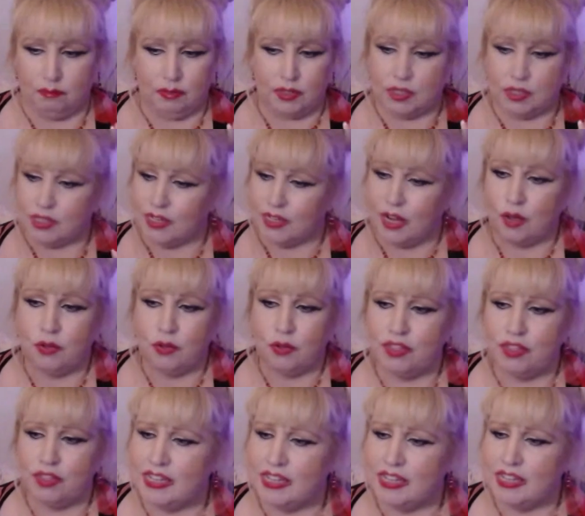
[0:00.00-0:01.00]
slow
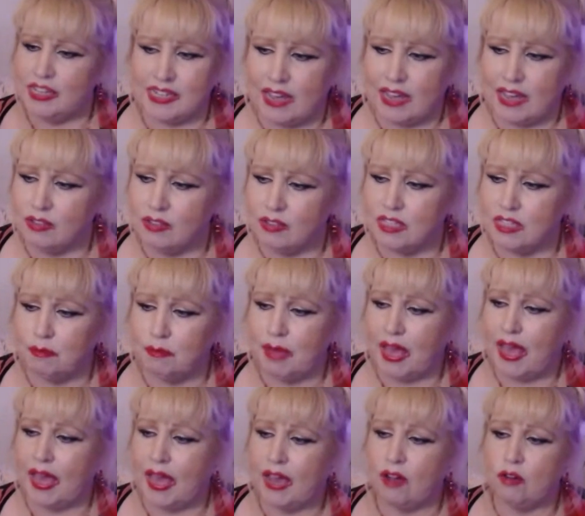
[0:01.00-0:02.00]
things down
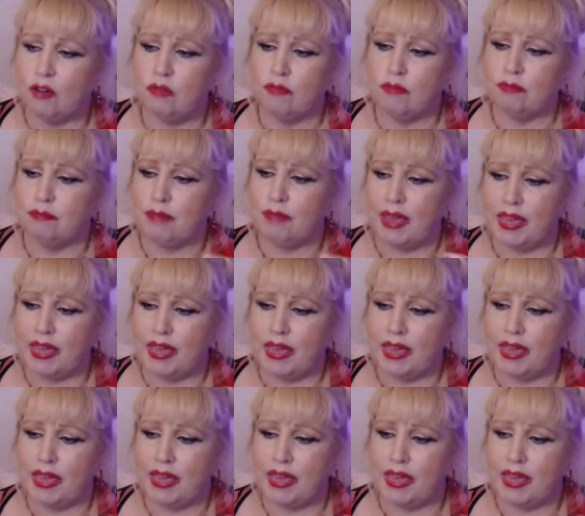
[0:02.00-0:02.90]
somehow, make